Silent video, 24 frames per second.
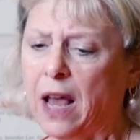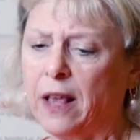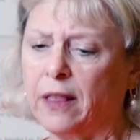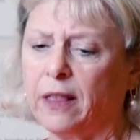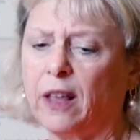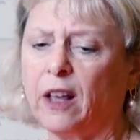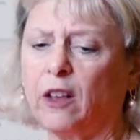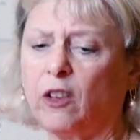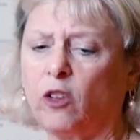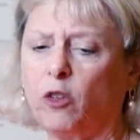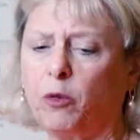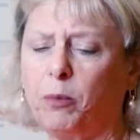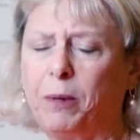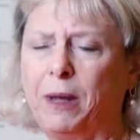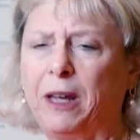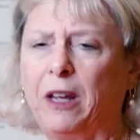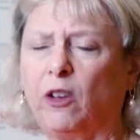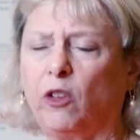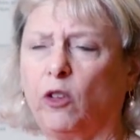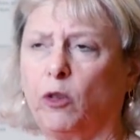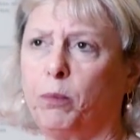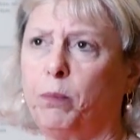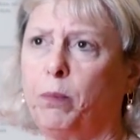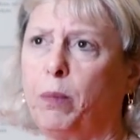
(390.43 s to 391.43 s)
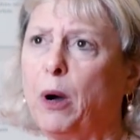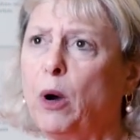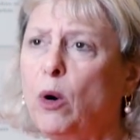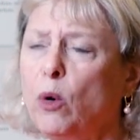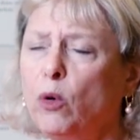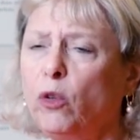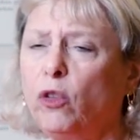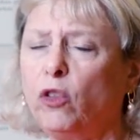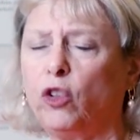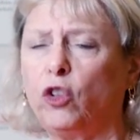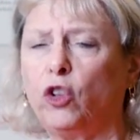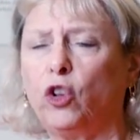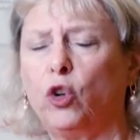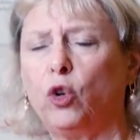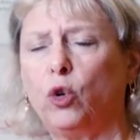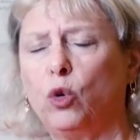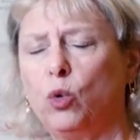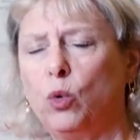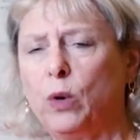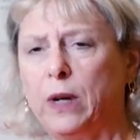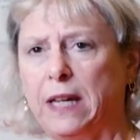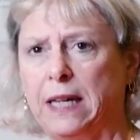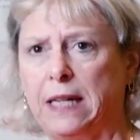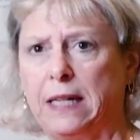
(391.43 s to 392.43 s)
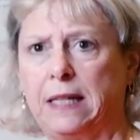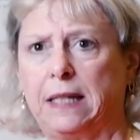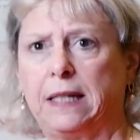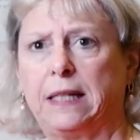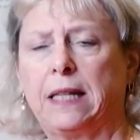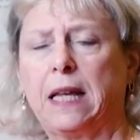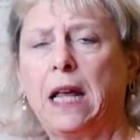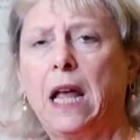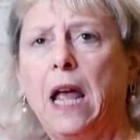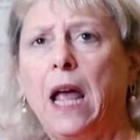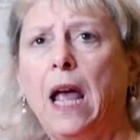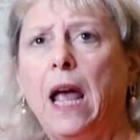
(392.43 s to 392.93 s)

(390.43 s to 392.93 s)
that speaks both to his